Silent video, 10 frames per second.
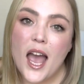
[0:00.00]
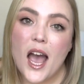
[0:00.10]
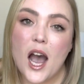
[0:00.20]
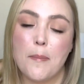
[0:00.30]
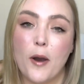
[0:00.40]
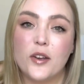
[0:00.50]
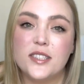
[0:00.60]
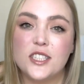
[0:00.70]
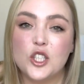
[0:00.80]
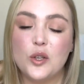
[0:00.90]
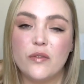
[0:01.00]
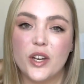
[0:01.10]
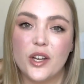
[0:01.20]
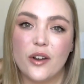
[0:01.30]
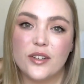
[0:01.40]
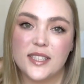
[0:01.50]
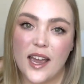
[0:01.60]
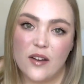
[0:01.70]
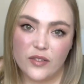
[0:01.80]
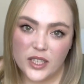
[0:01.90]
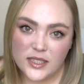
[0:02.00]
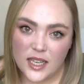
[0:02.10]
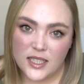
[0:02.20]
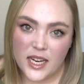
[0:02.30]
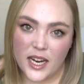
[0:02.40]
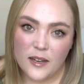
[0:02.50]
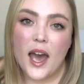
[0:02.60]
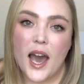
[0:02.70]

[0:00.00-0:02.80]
I post new videos every Sunday.